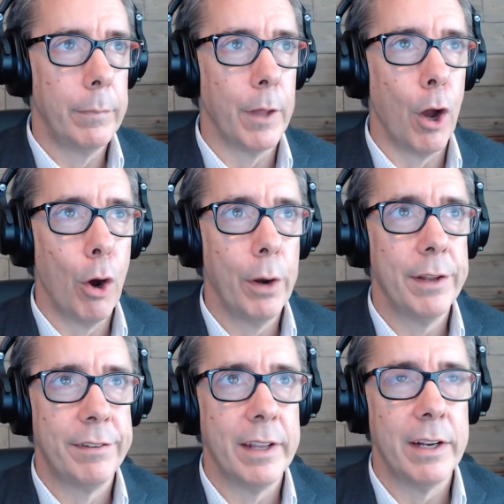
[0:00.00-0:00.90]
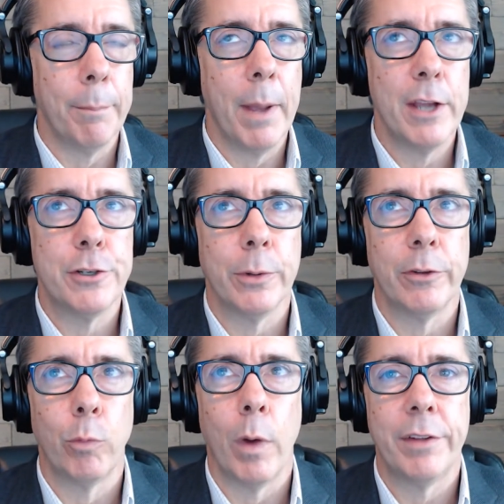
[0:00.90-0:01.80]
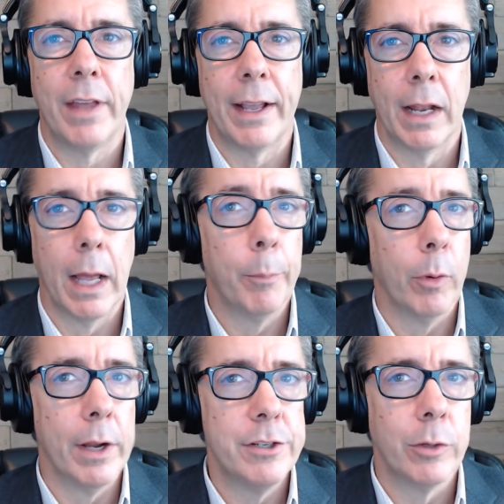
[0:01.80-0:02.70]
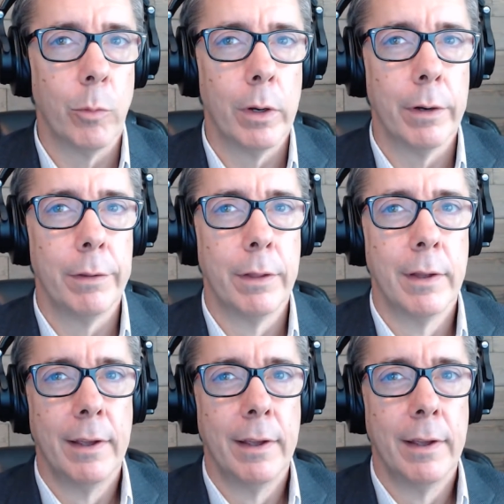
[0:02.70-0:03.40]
hardest thing to measure is what is that collaboration worth.